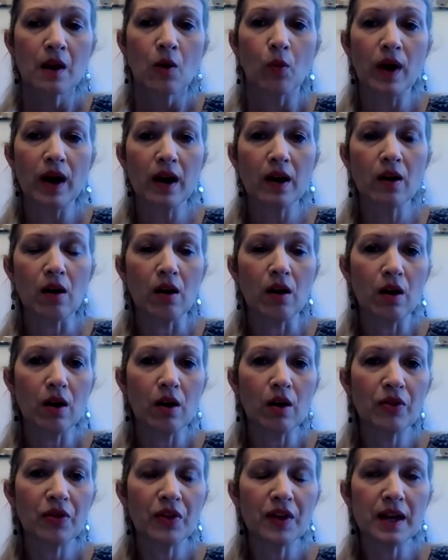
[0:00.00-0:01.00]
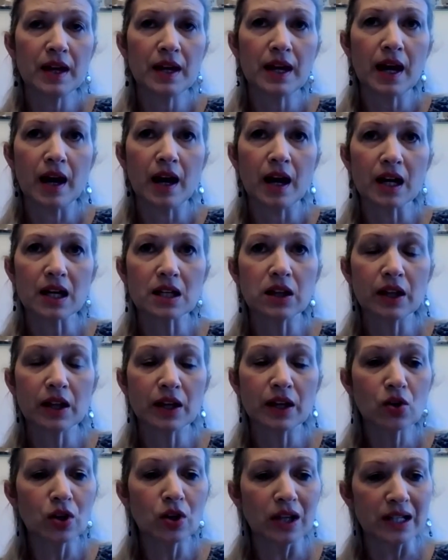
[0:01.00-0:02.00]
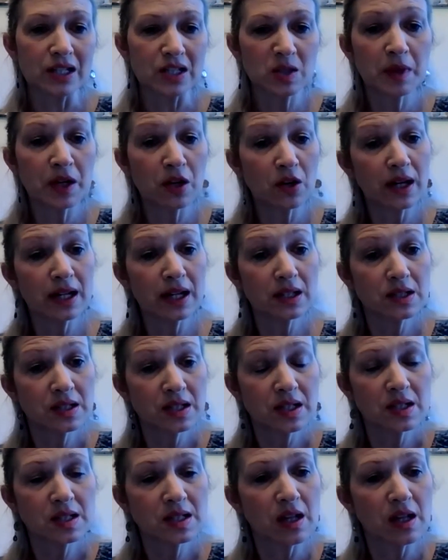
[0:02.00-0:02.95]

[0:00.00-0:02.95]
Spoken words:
where all the clinical experiences